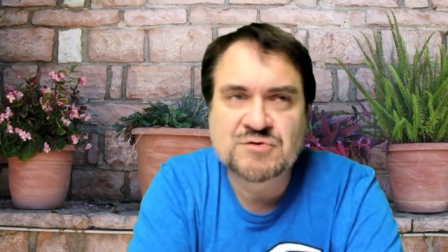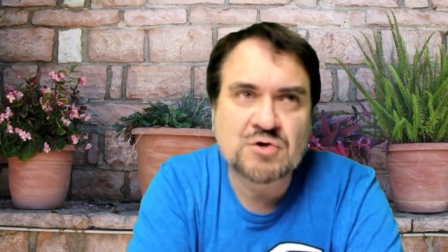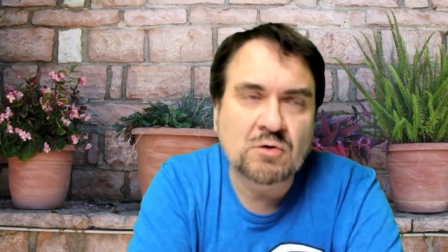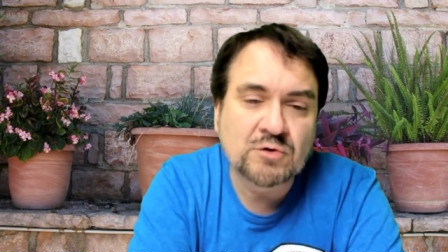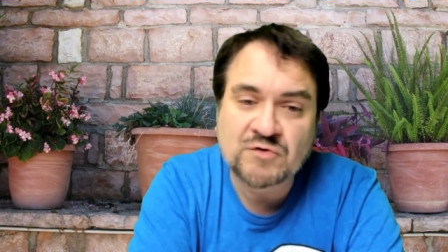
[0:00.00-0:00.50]

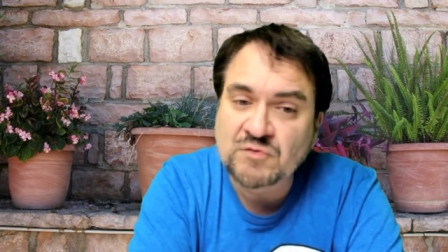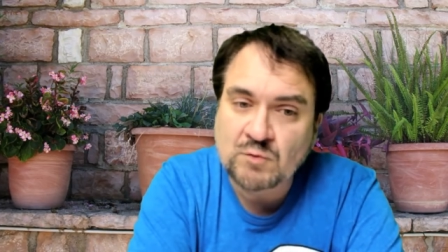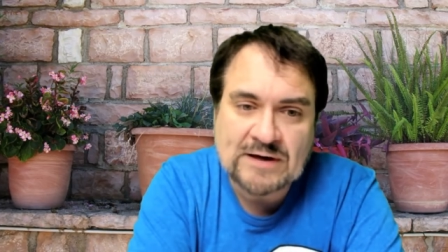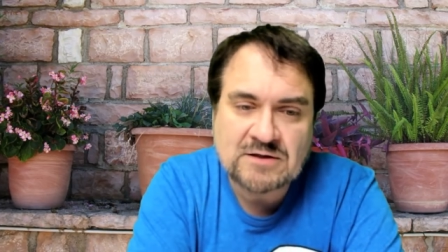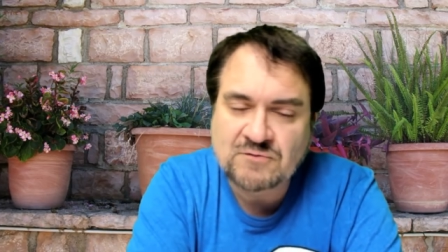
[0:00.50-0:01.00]
Joe Louis
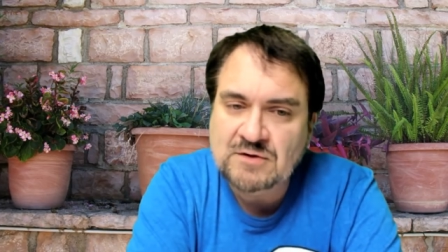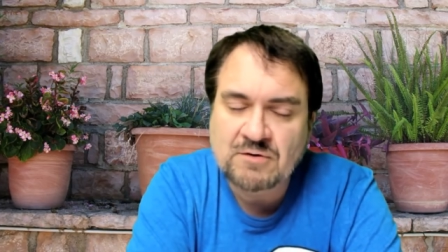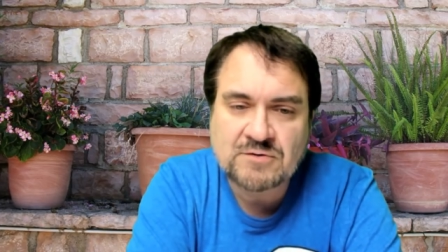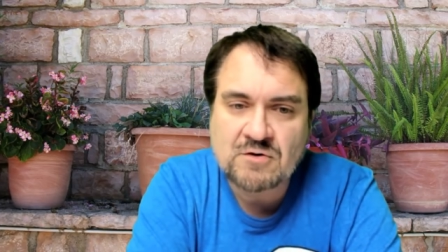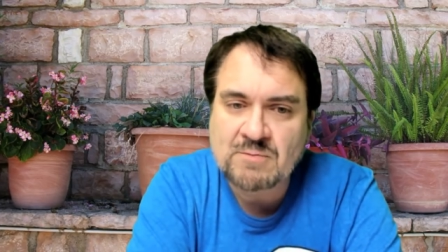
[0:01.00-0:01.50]
Arena, if you
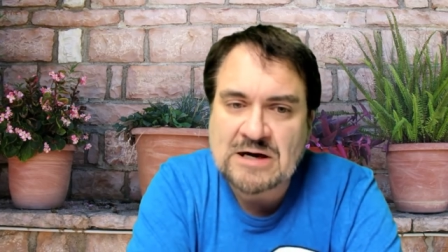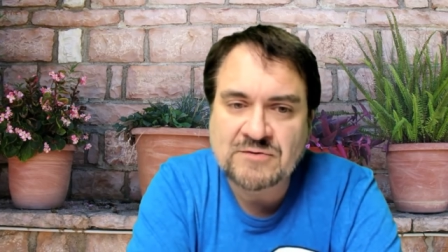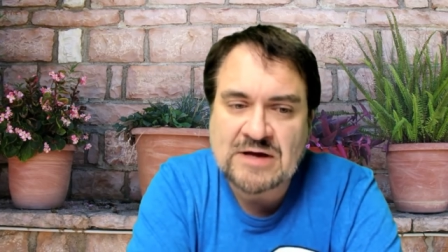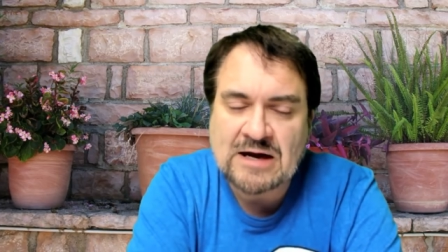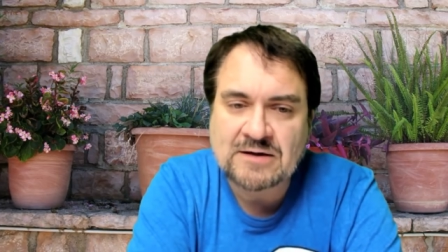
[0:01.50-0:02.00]
don't know
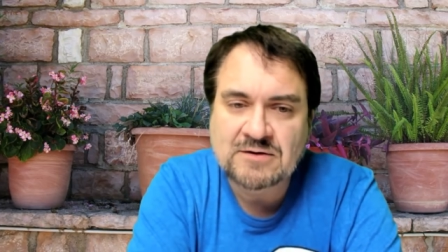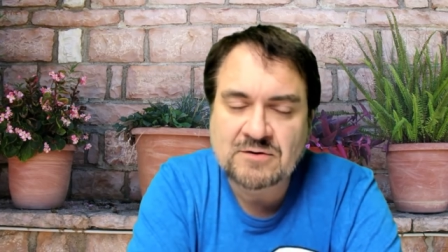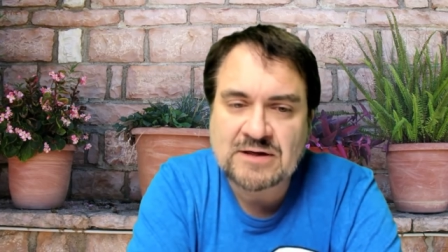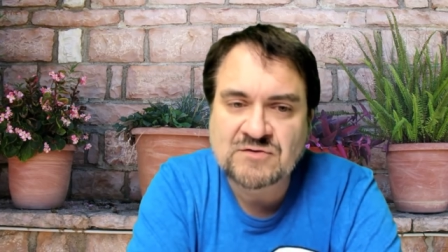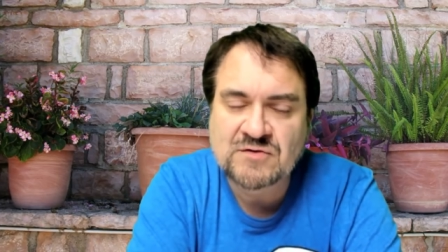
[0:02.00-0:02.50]
about that, you
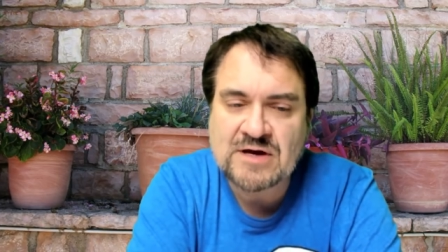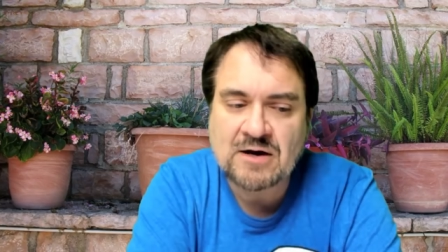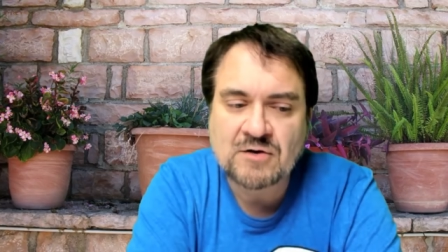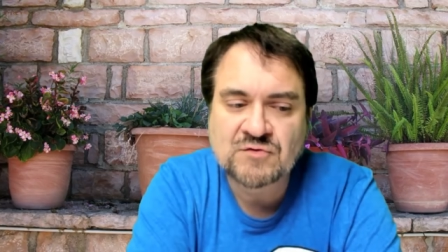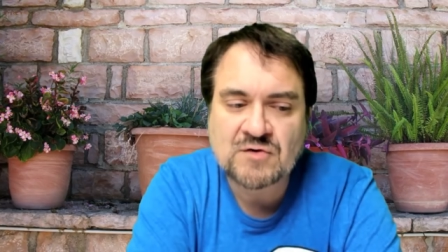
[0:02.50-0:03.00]
know that's
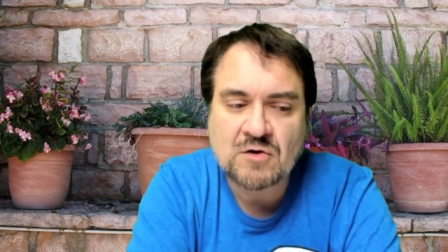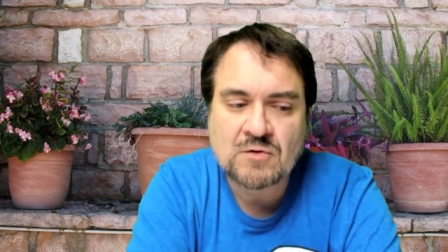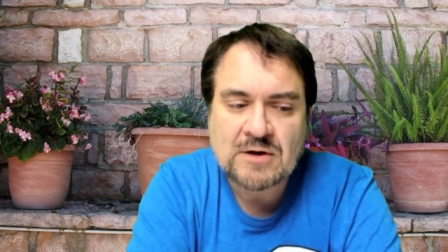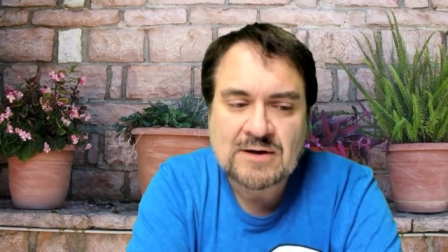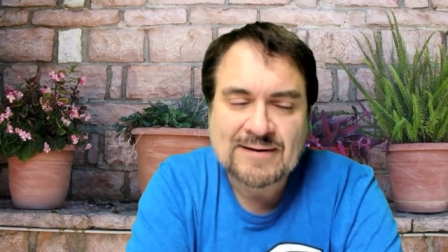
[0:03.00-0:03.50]
there.
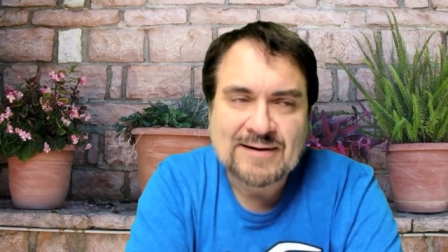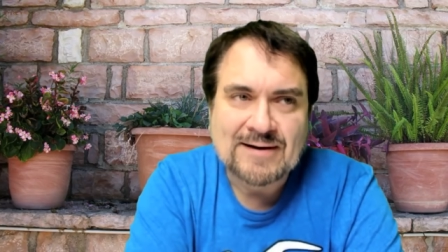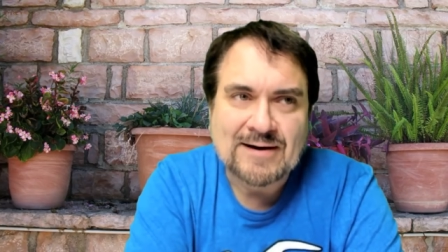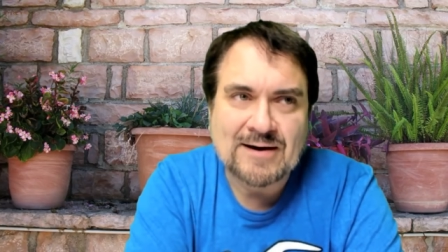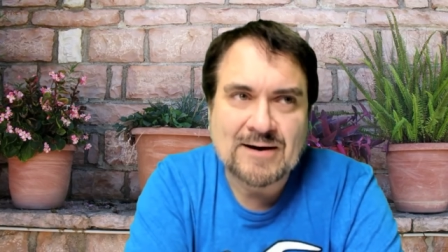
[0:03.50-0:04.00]
So
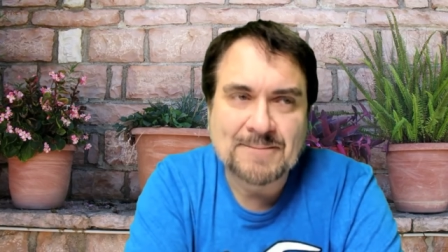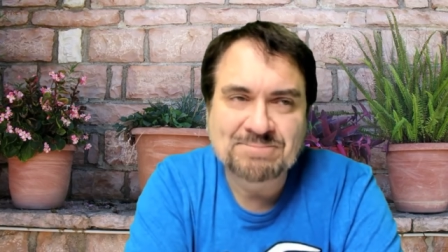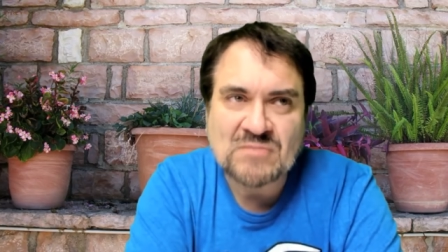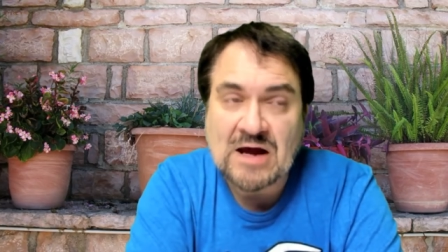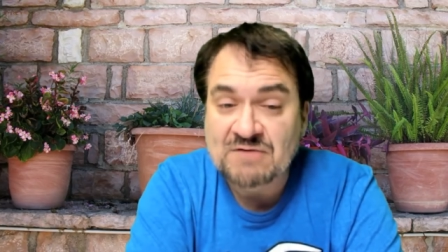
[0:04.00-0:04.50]

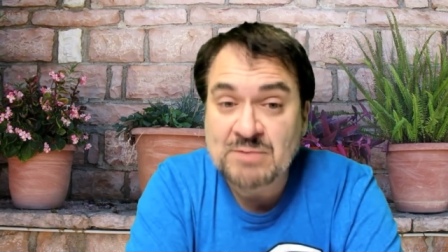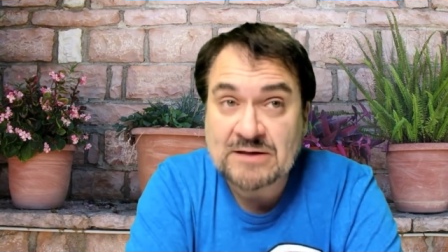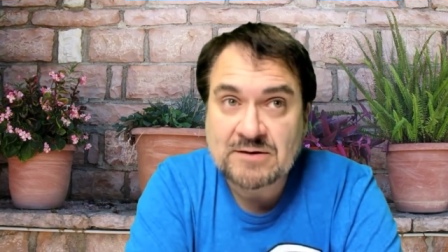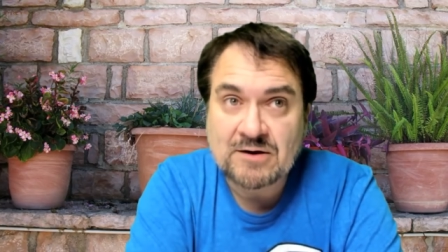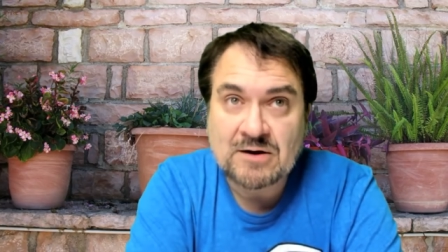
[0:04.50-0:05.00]
um, I've
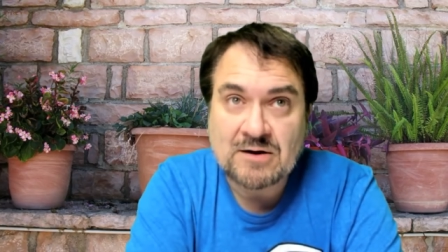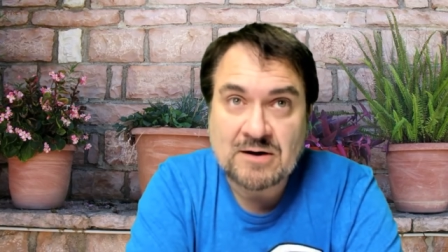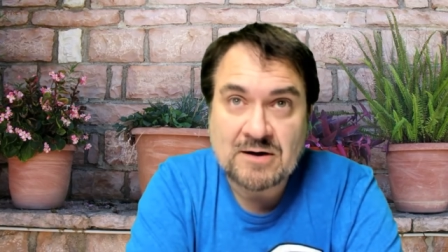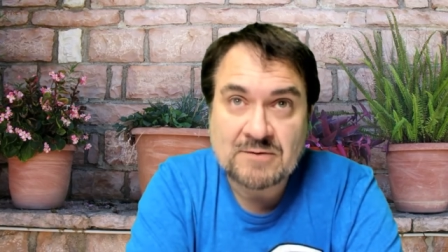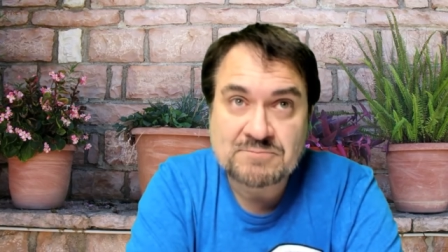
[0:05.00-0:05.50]
been there.
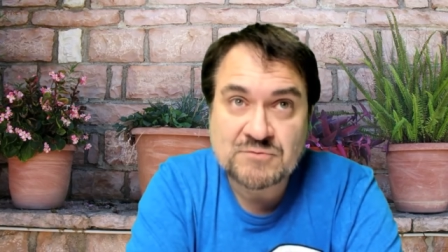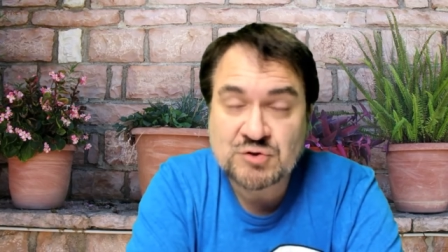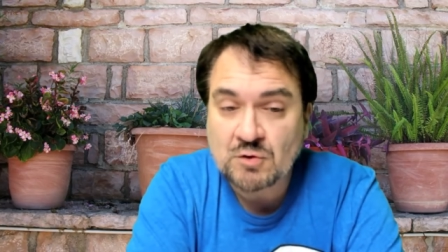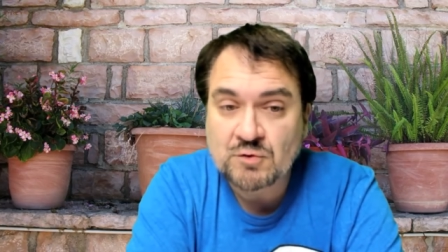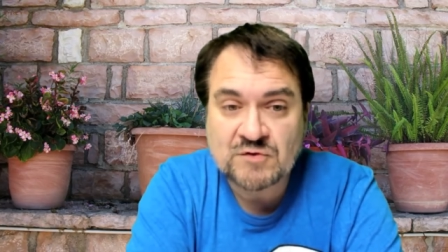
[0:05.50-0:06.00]
Um,
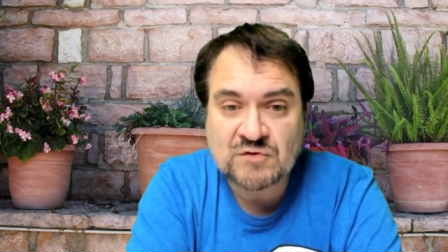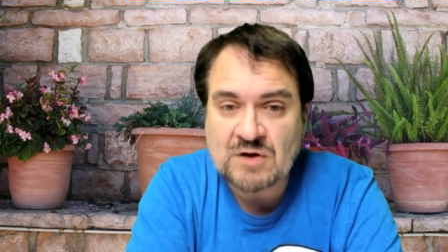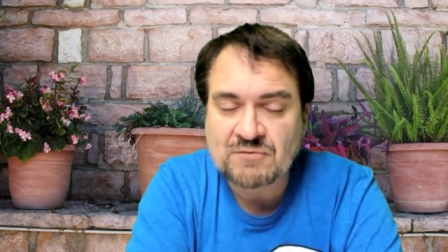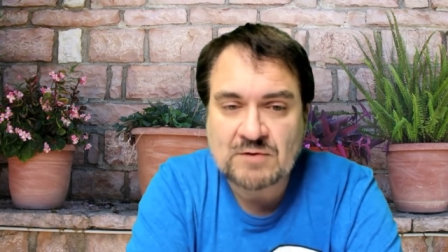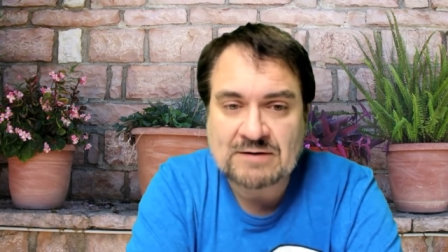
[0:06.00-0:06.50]
Joe Louis
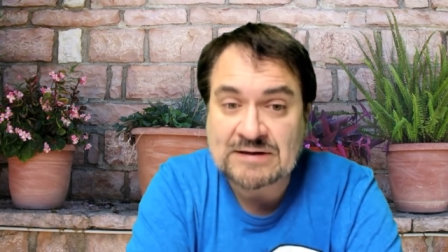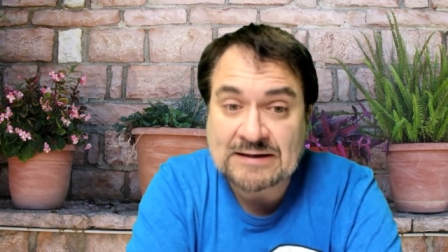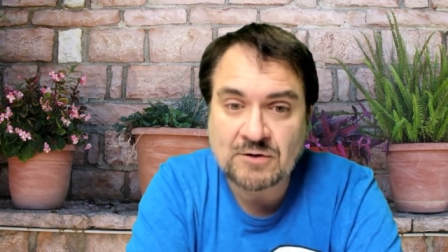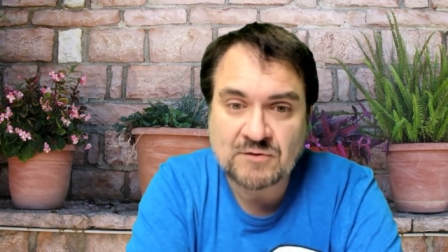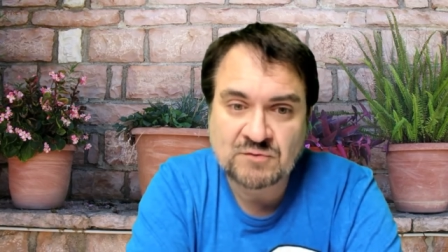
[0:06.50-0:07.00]
stuff around
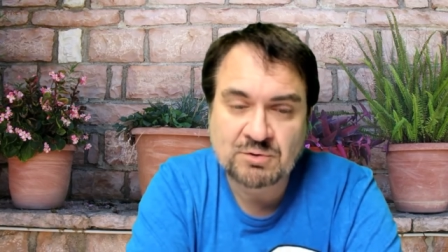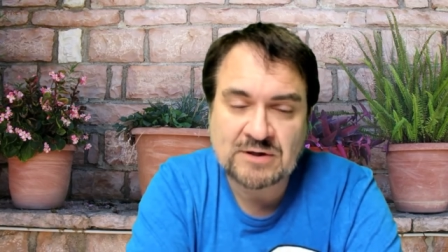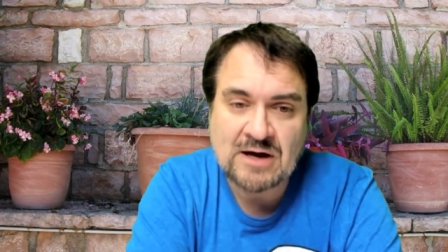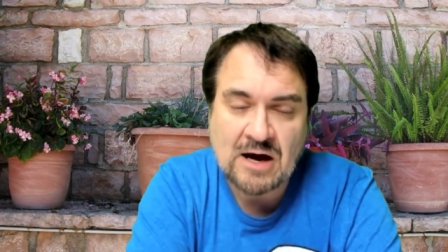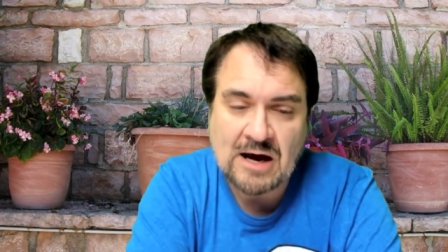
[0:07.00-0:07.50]
here is
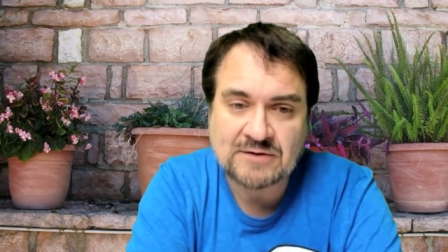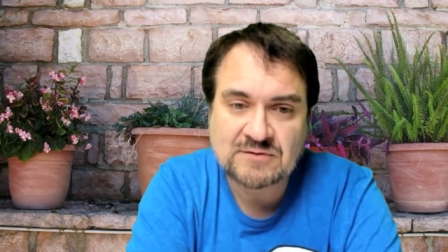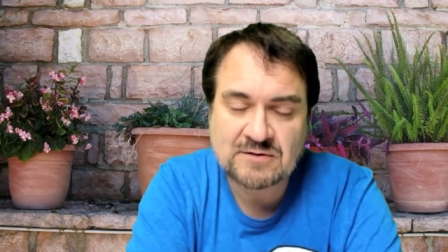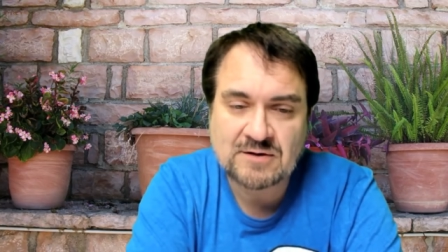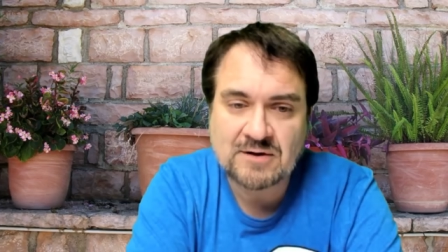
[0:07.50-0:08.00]
pretty hot.